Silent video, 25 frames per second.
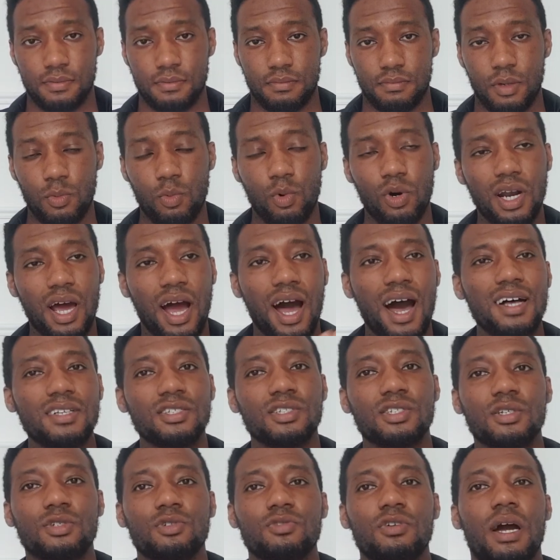People want to
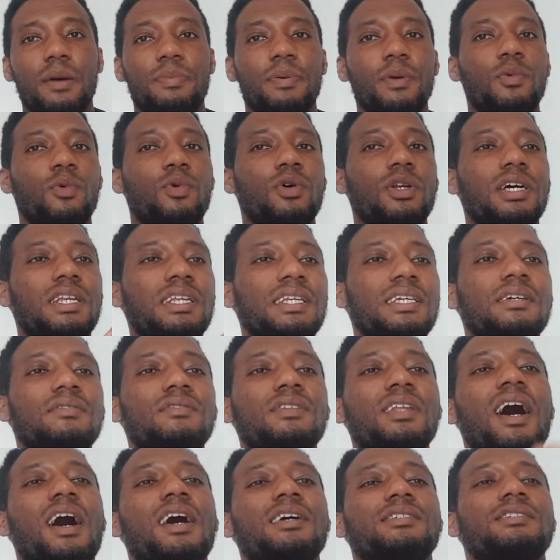unsubscribe, people want to leave
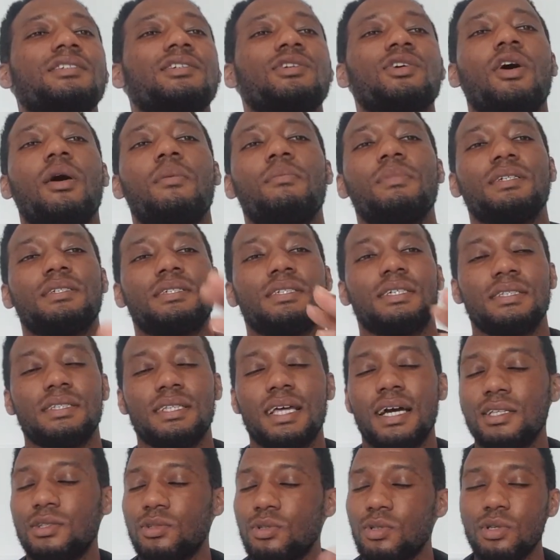nasty comments and
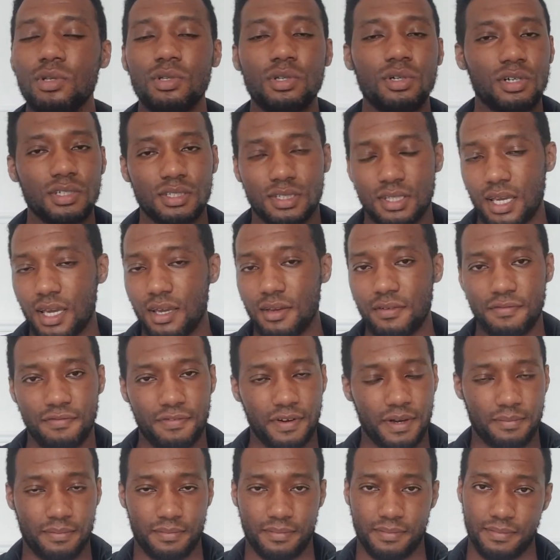that. Do your thing,
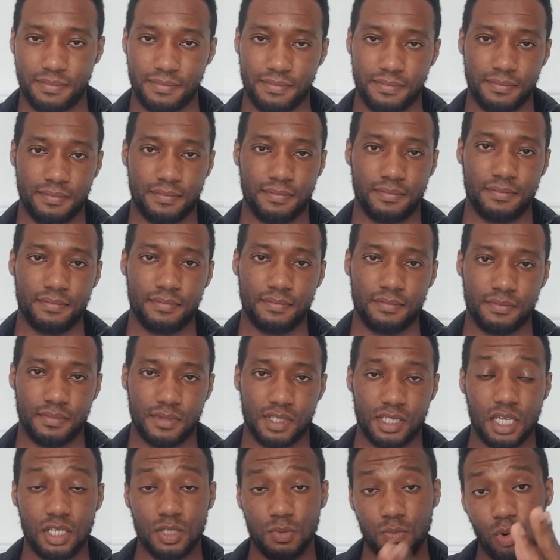fam. It
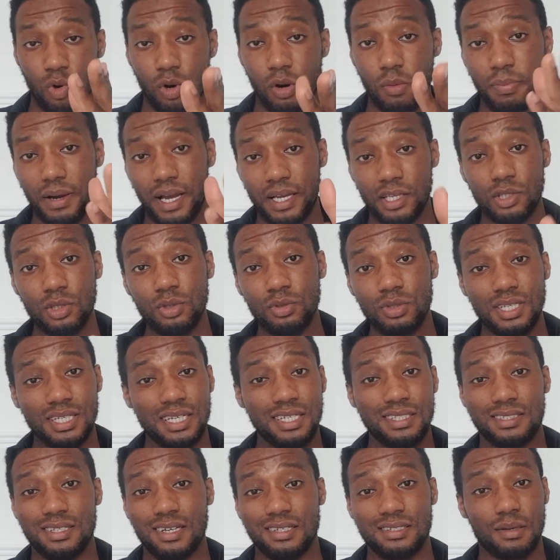says more about you than
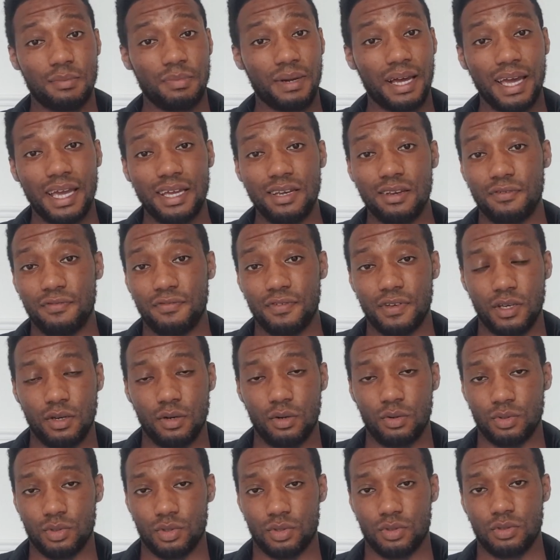it does about anything
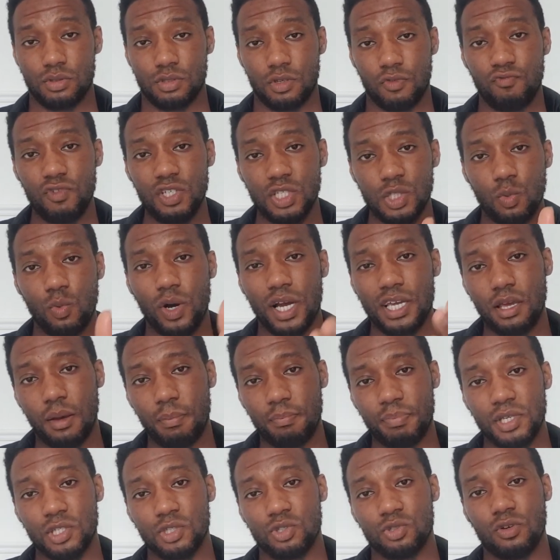else. The reason why you're
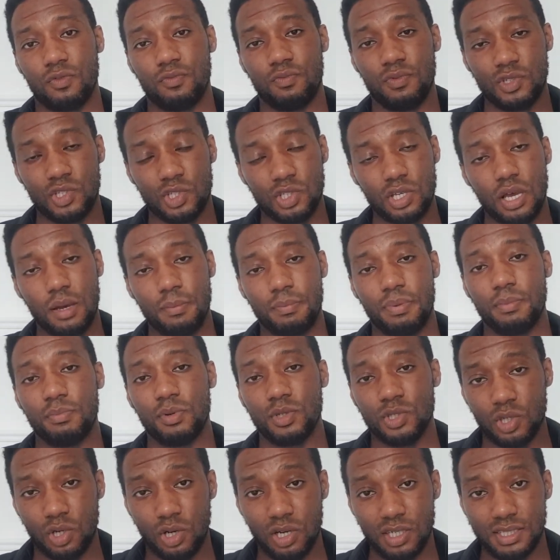pissed off with certain
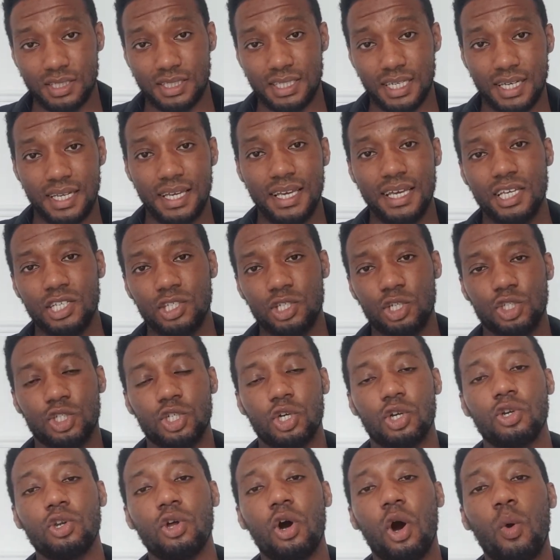people's content, because
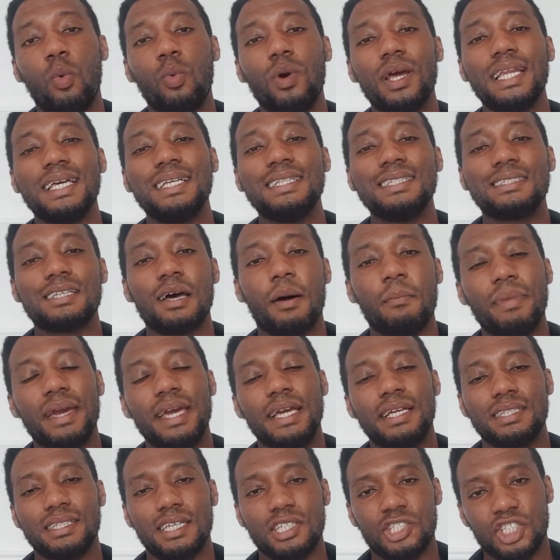you're not willing to
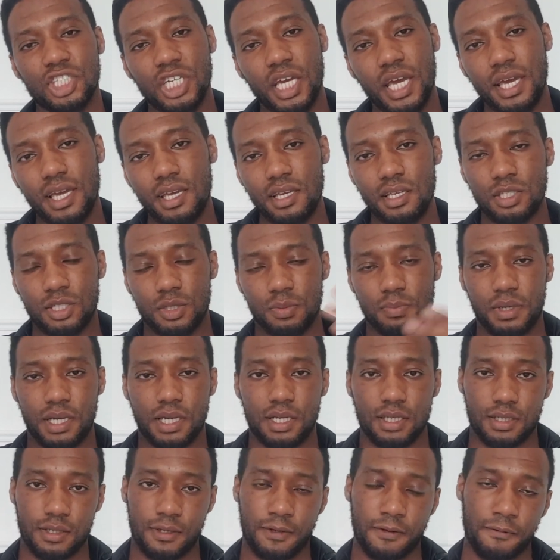make the change,
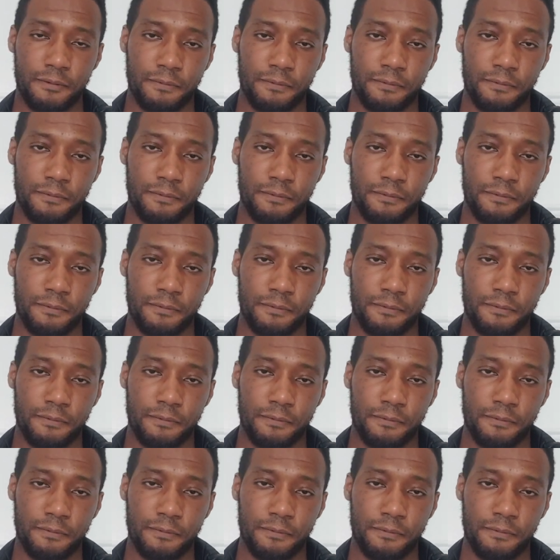blood.